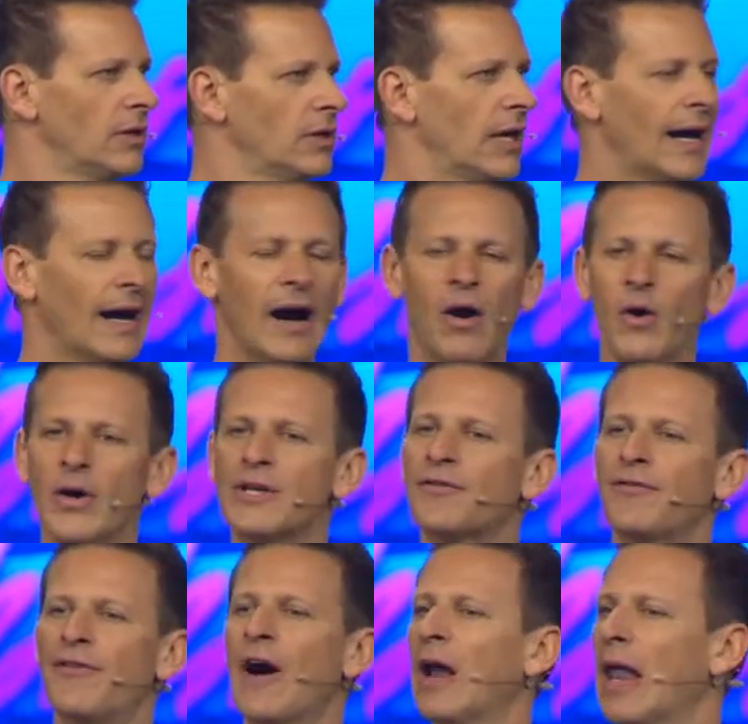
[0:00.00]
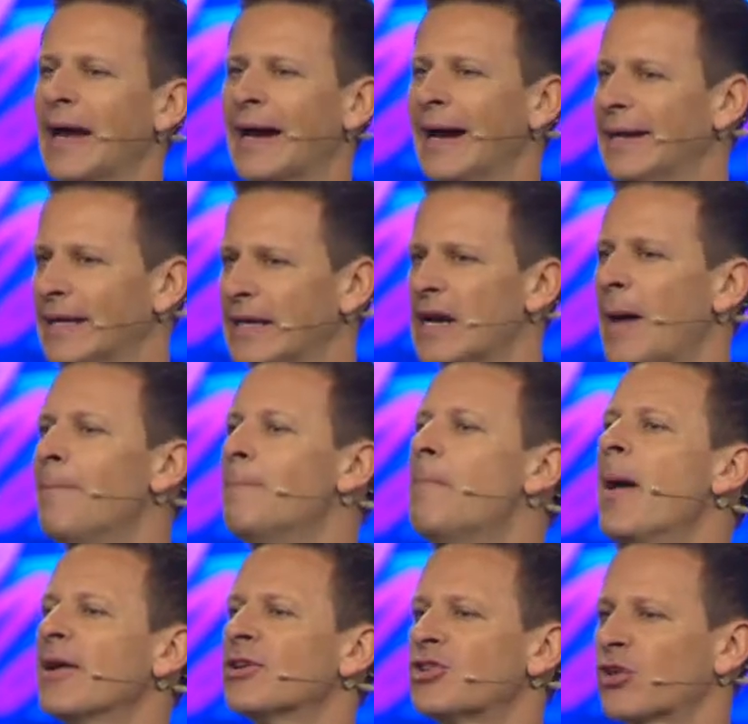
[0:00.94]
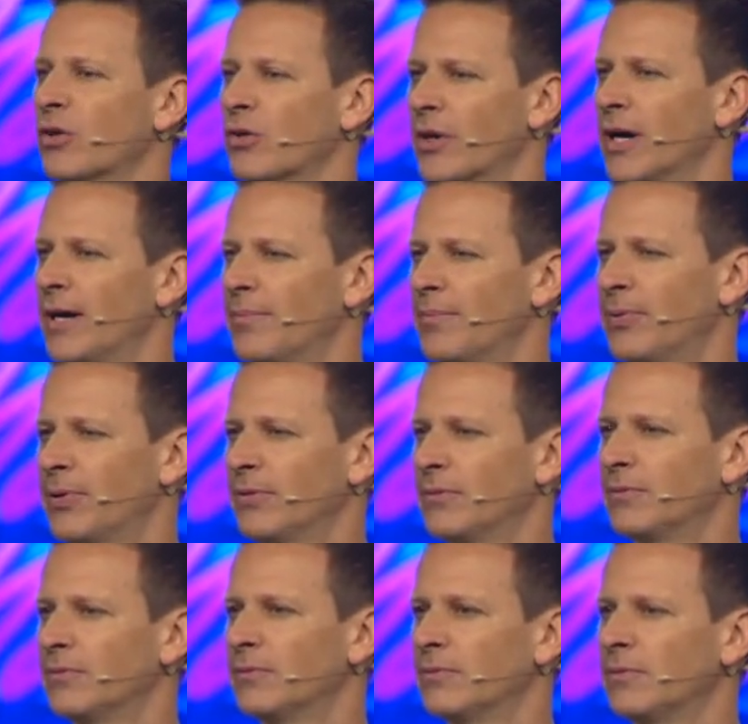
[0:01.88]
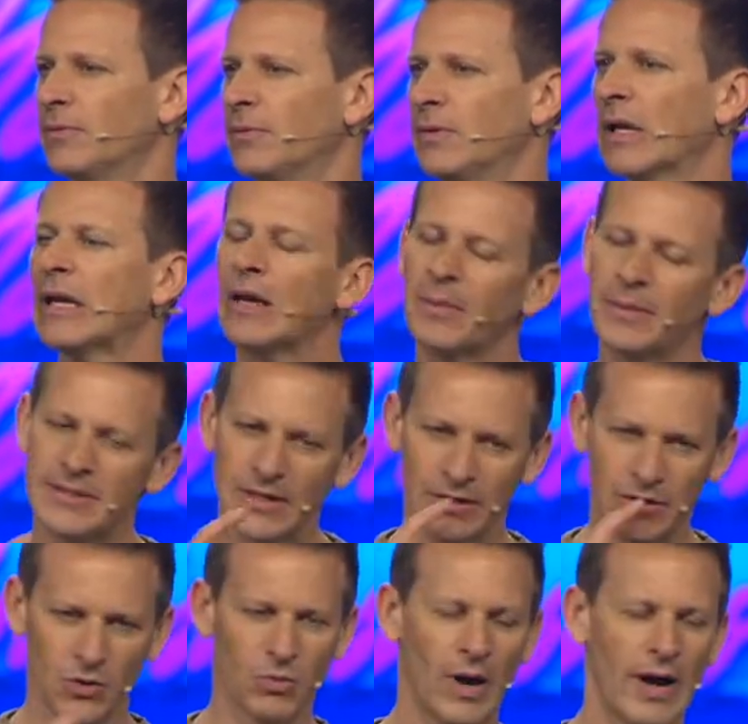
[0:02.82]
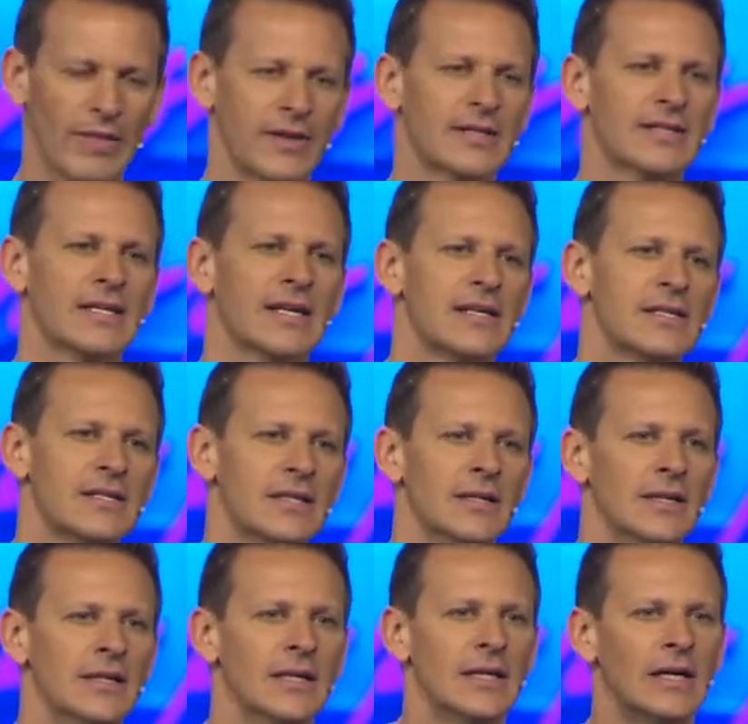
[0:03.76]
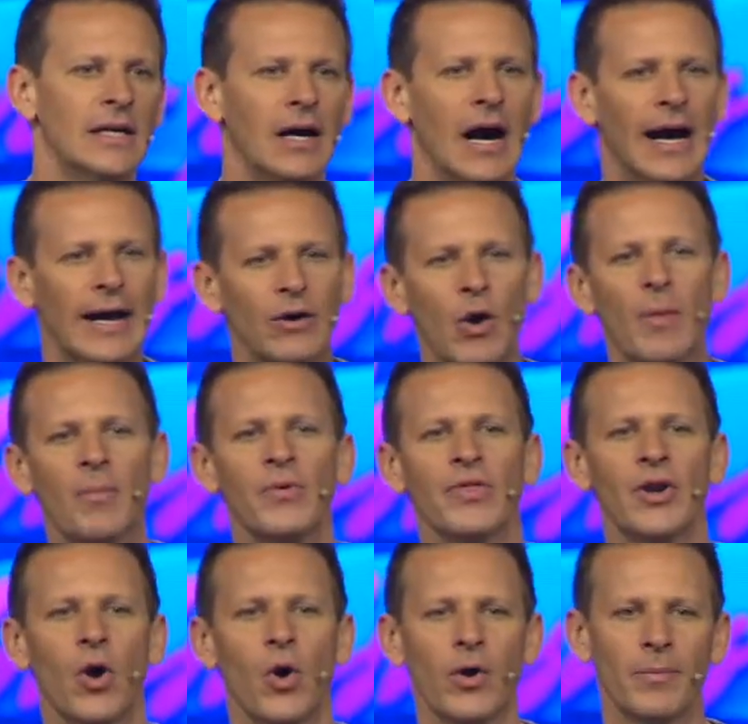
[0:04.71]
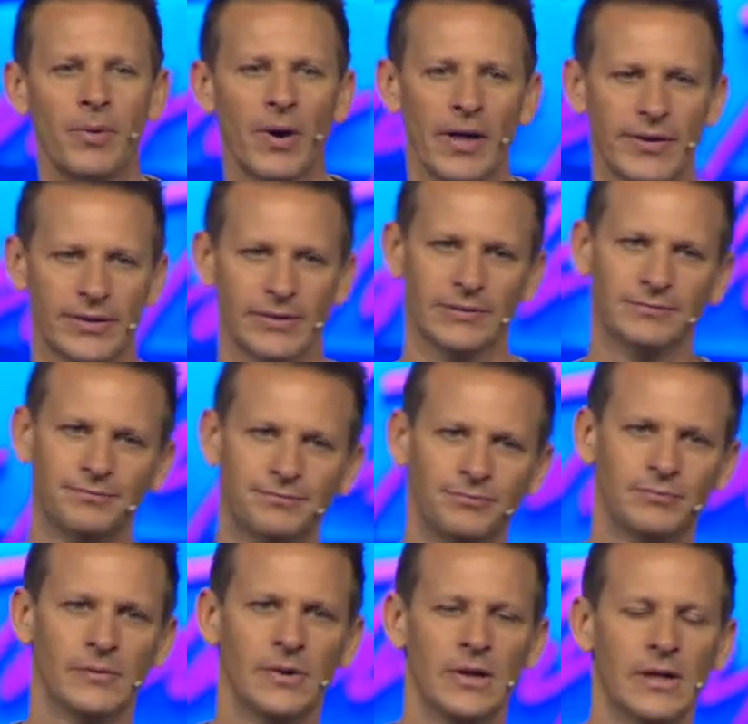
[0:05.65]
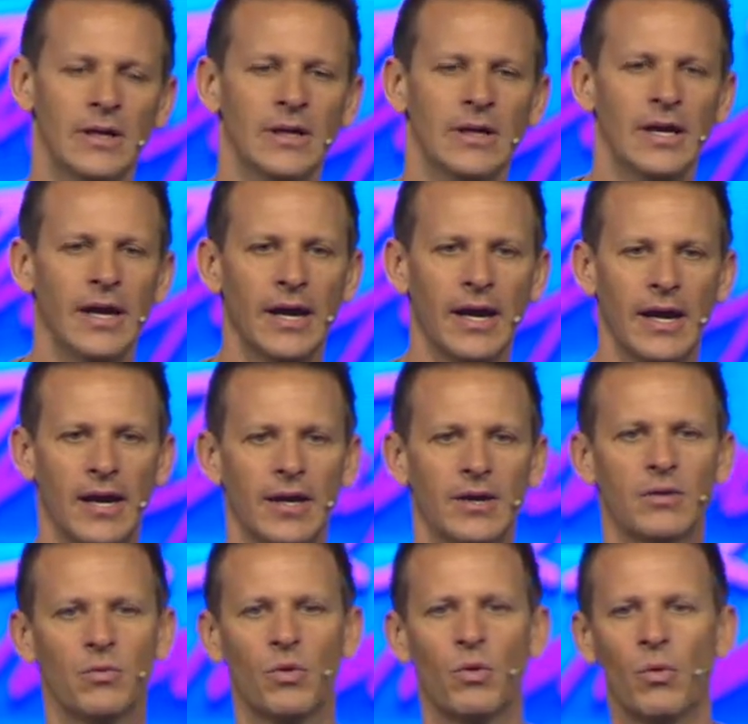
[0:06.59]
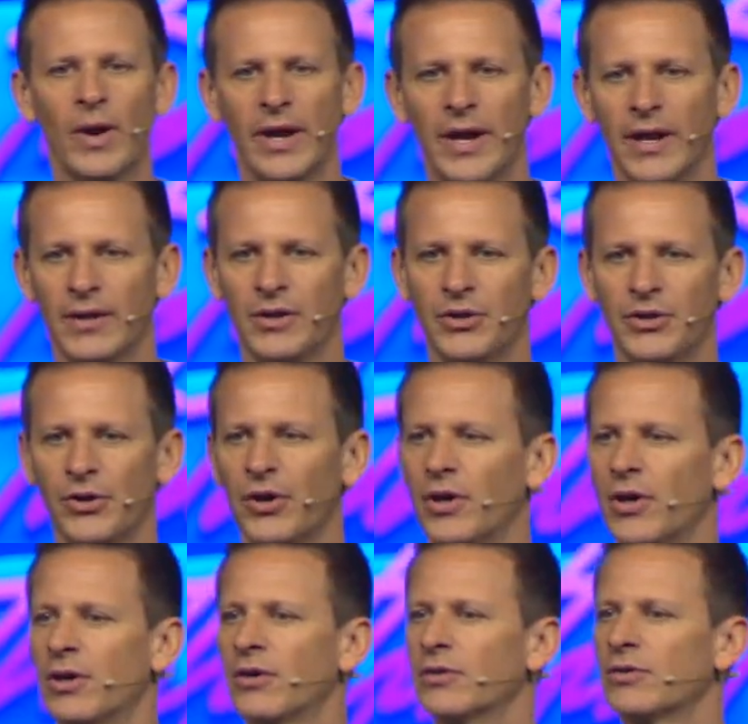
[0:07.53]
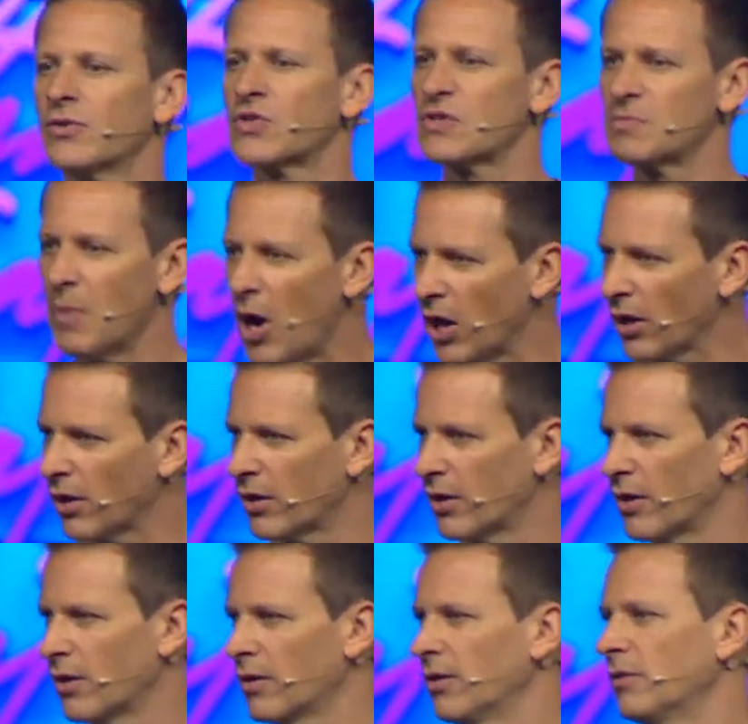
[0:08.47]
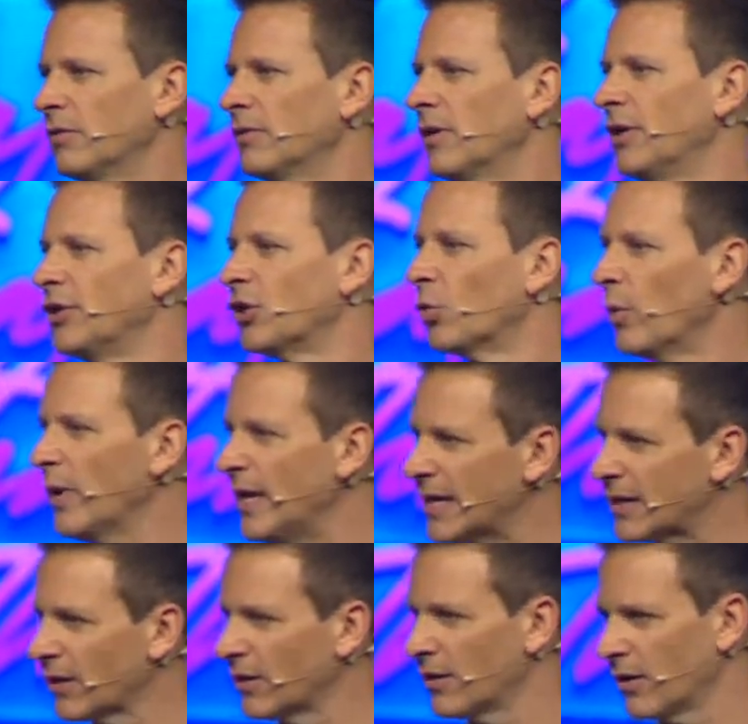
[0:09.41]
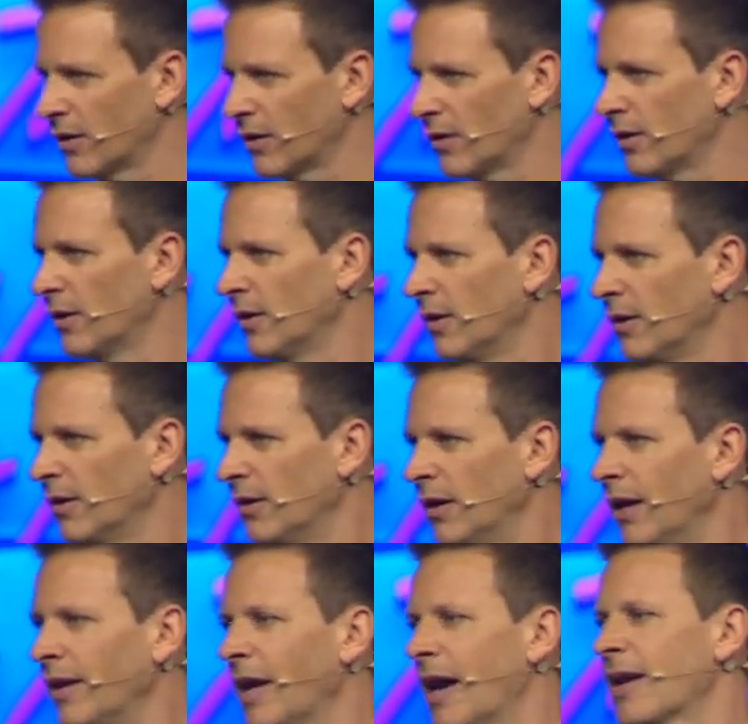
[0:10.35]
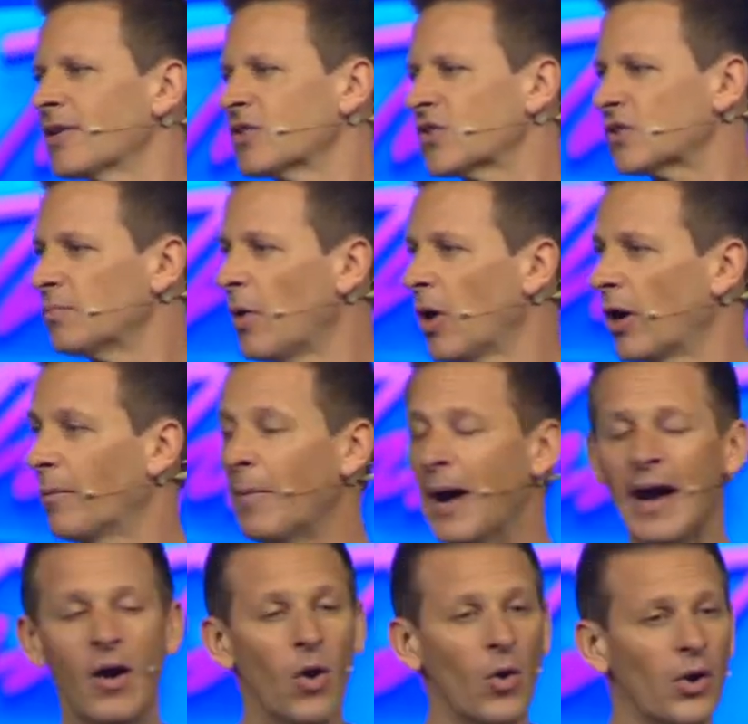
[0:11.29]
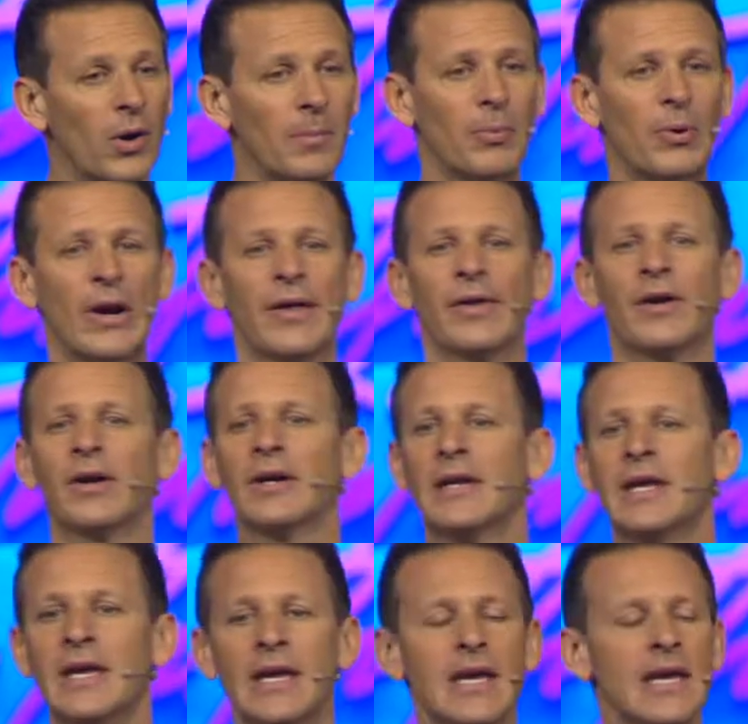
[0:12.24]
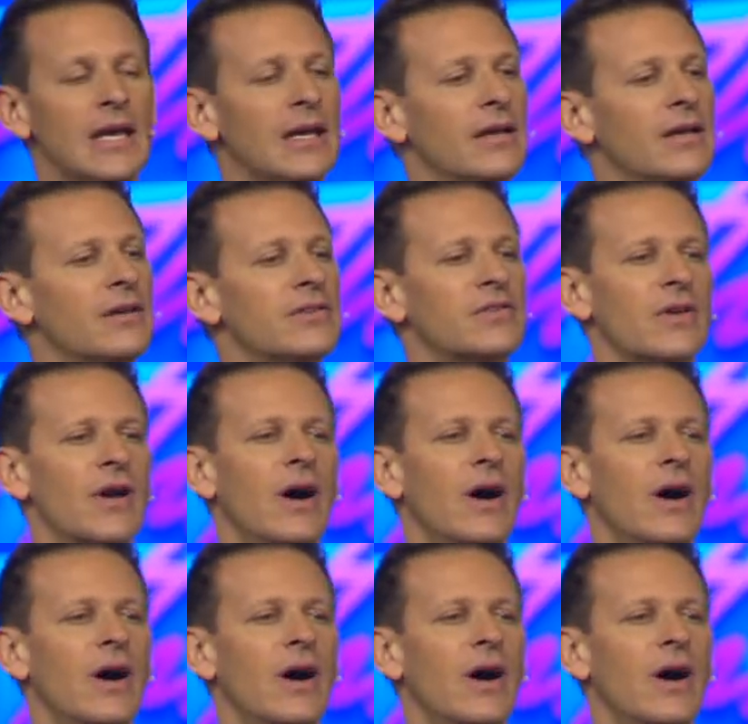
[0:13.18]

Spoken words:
I always felt like I did not measure up. Let me tell you why this is. I grew up with an older brother. And when you're smaller and you're weaker and not as smart, my older brother, he's